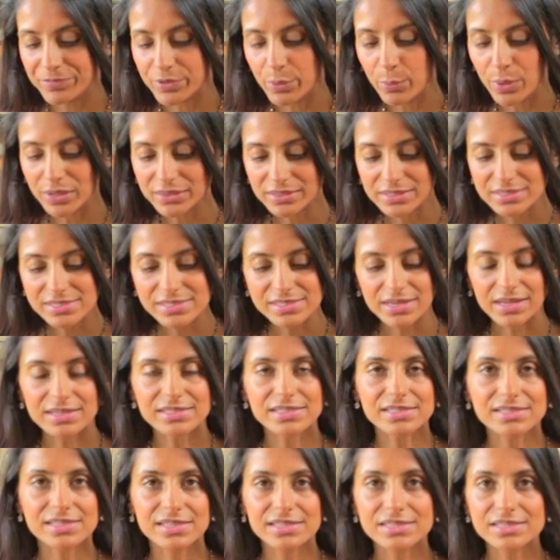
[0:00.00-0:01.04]
What this does
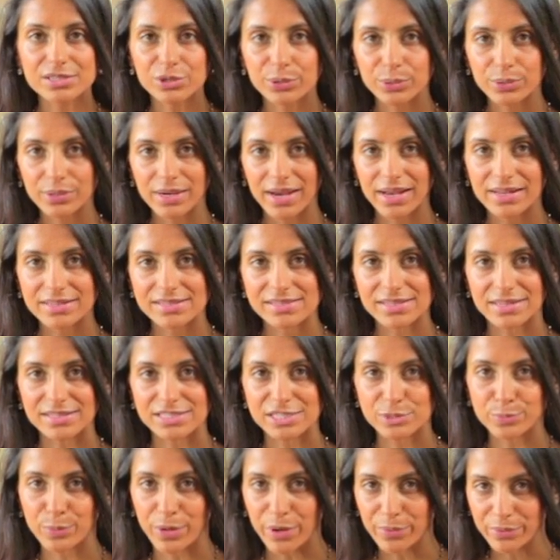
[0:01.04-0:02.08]
is this creates a
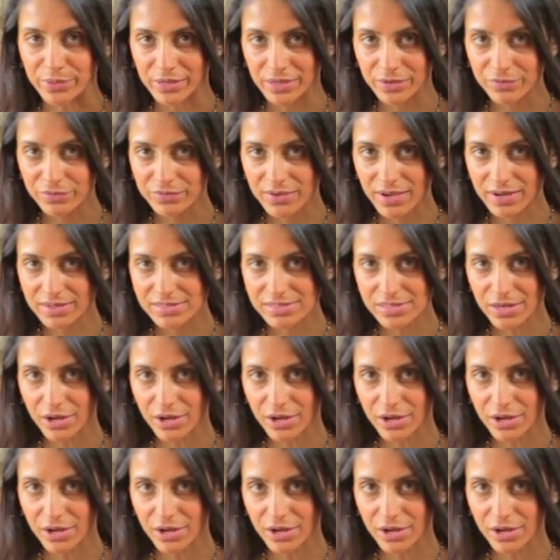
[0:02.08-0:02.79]
sprouting effect